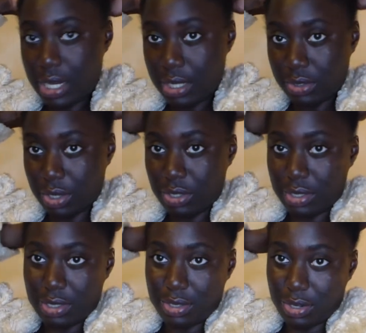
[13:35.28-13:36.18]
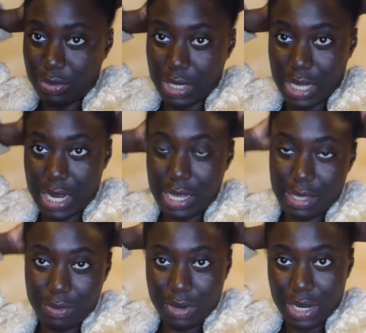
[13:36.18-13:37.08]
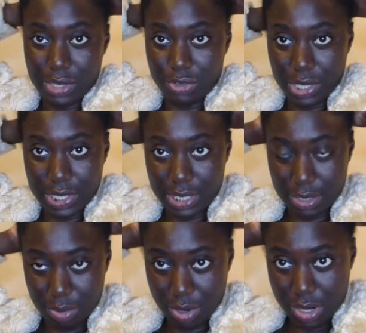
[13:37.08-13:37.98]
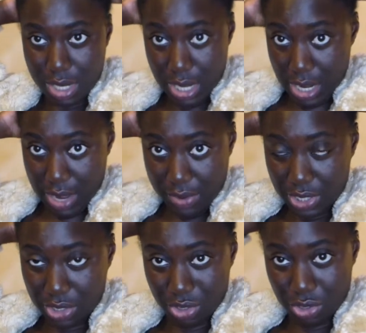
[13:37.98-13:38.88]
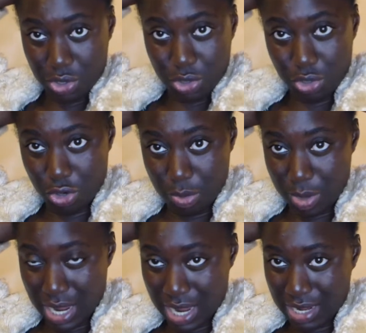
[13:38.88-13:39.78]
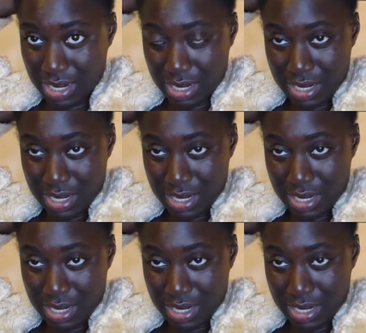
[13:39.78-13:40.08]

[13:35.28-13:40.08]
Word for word: It's not, it's not really anything very interesting, but I was just on YouTube and